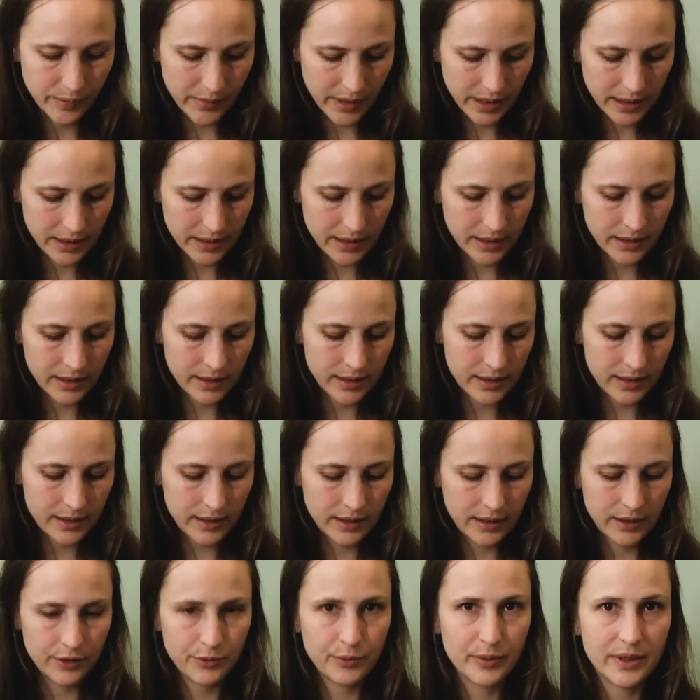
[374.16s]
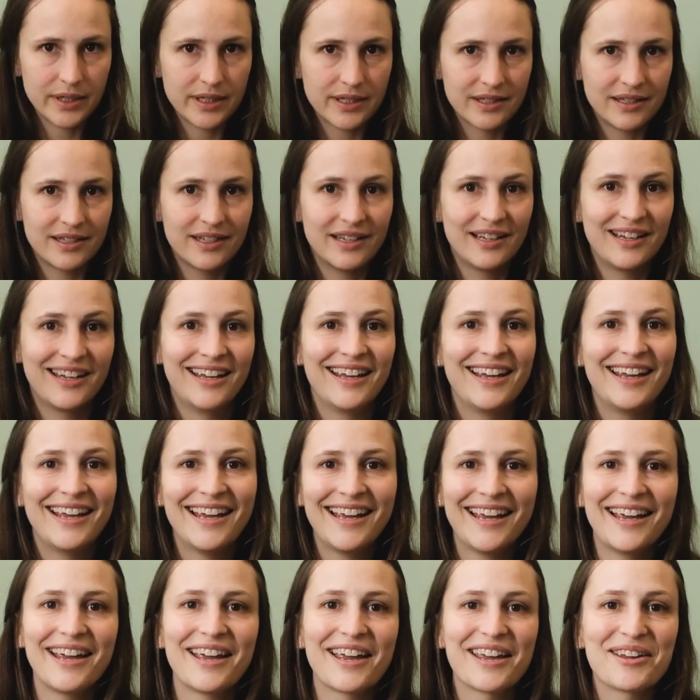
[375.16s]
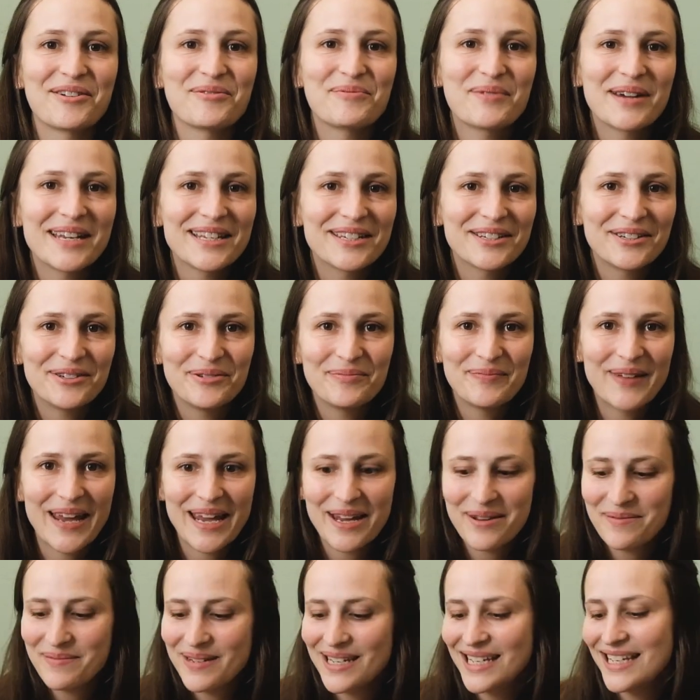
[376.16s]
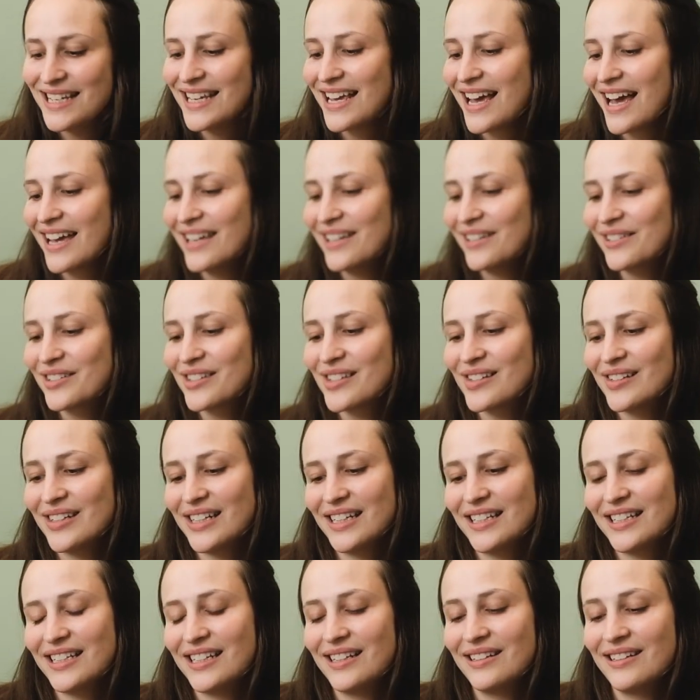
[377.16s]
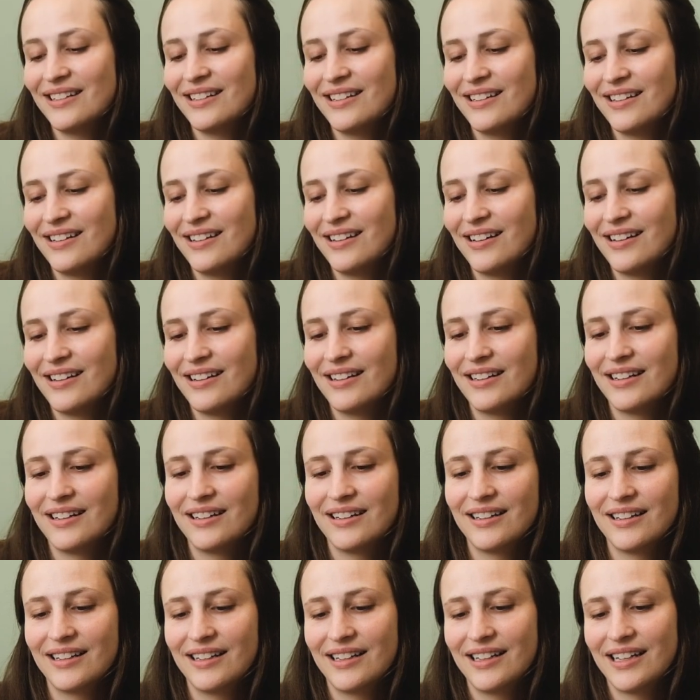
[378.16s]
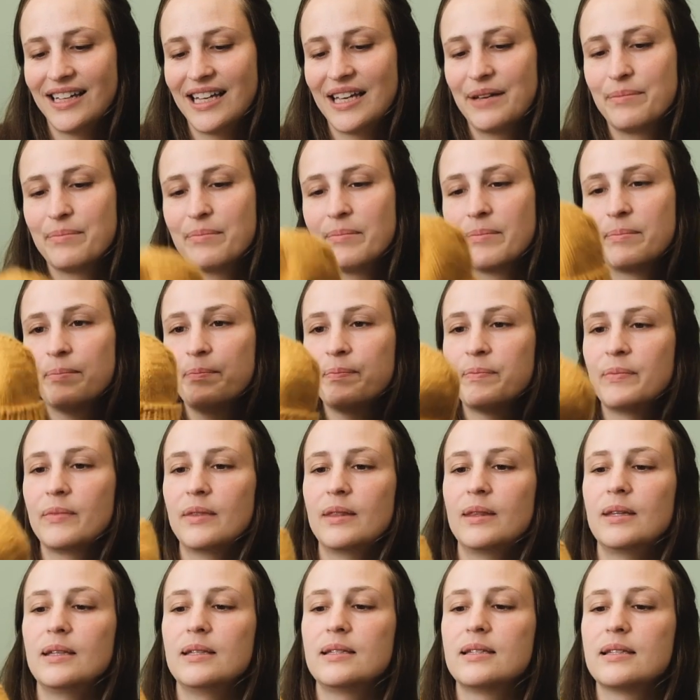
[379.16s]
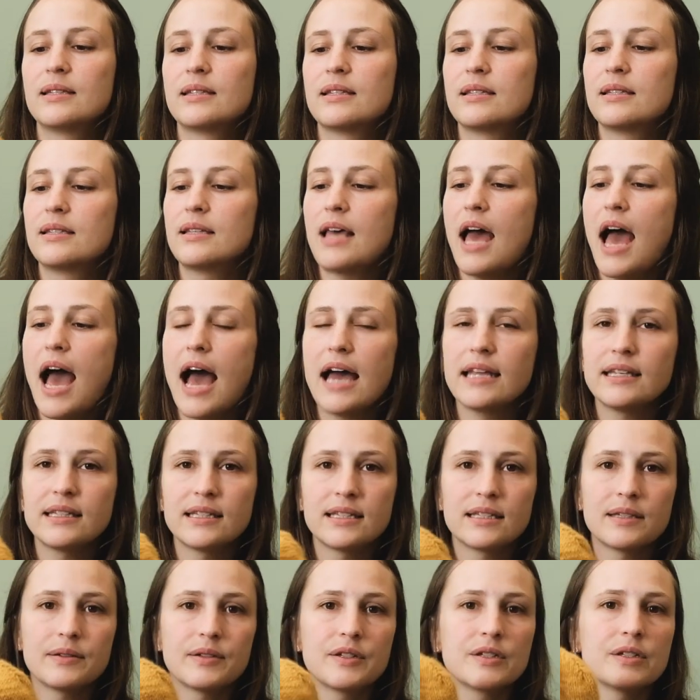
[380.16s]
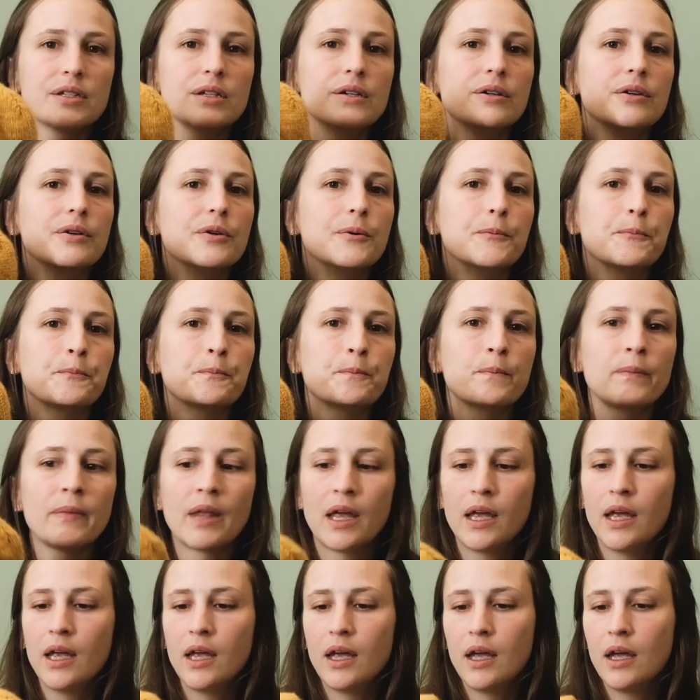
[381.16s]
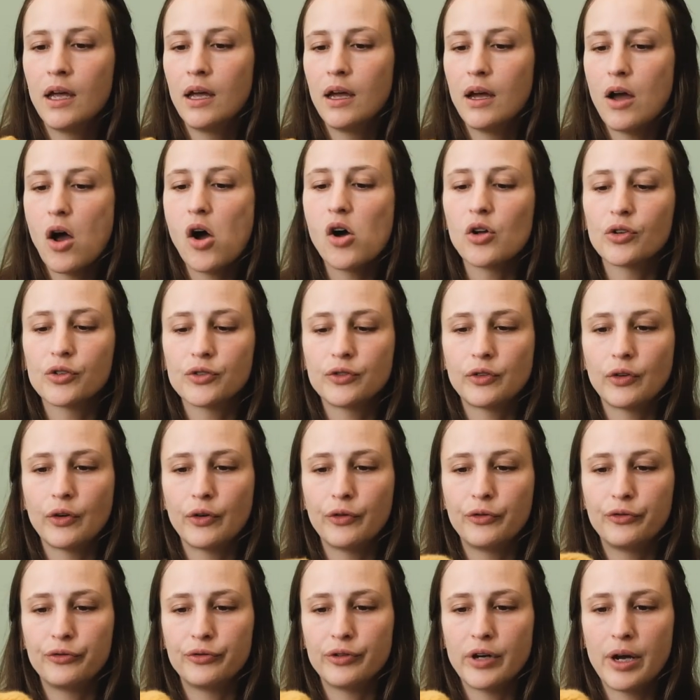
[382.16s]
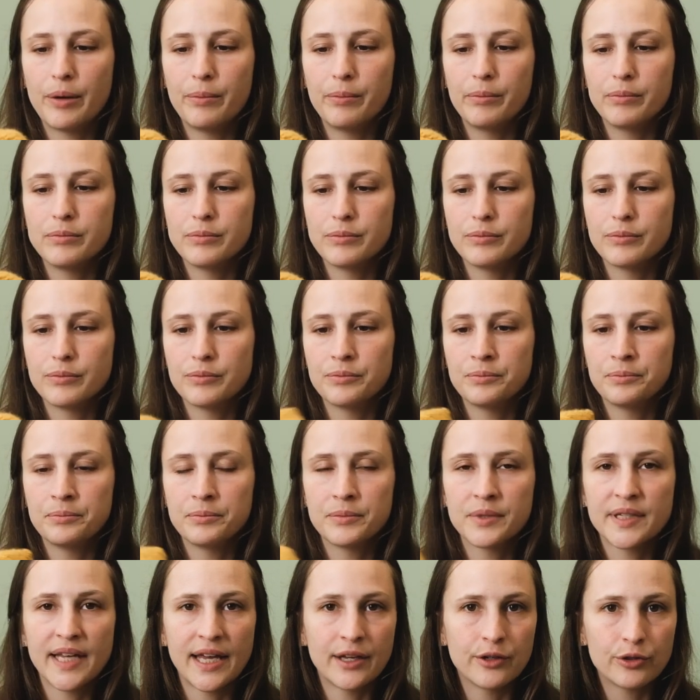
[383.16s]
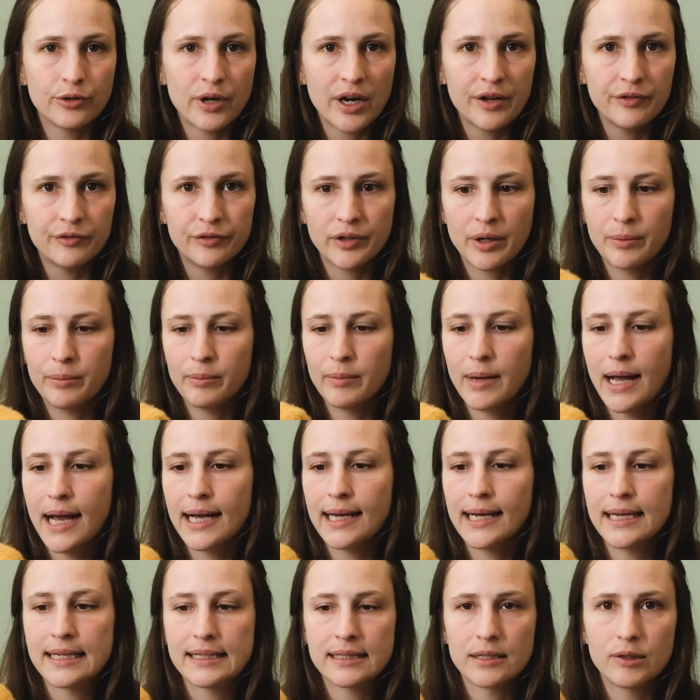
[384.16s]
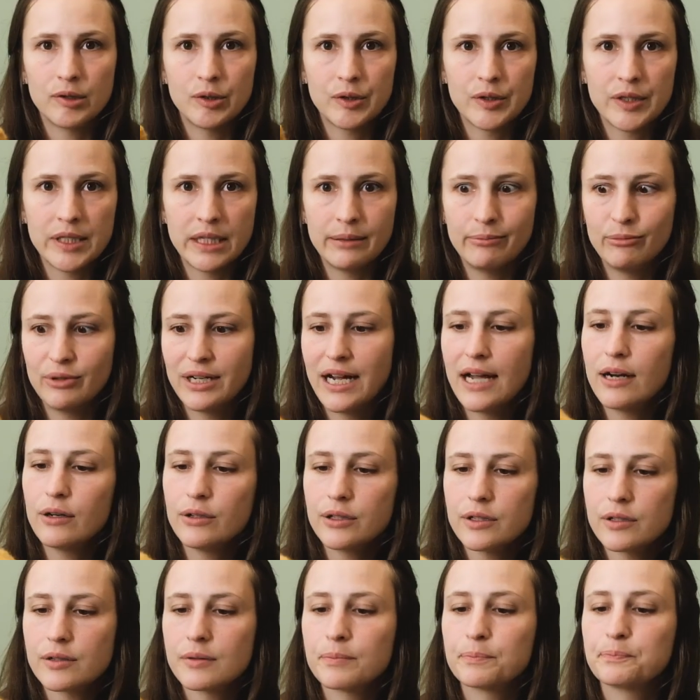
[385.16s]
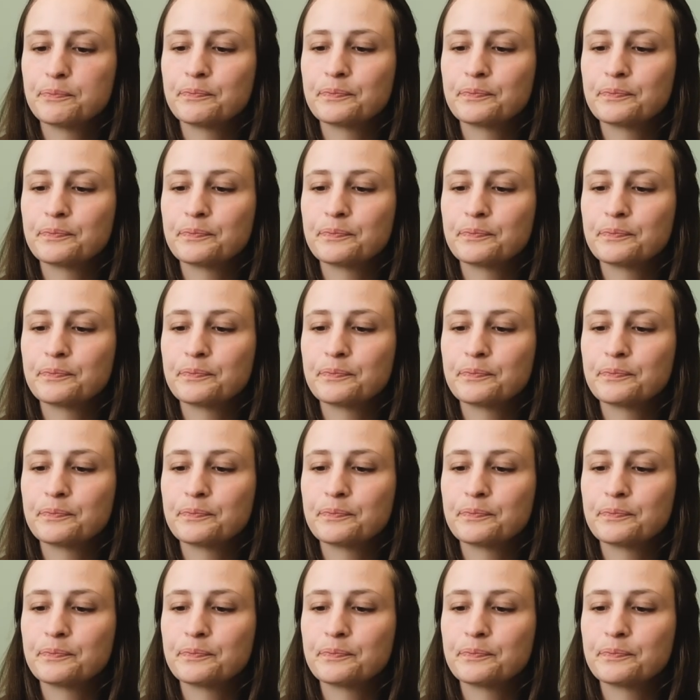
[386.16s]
since it was a winter baby, I also knit him this hat. So also from Sandra from Agasalos e Bugalos,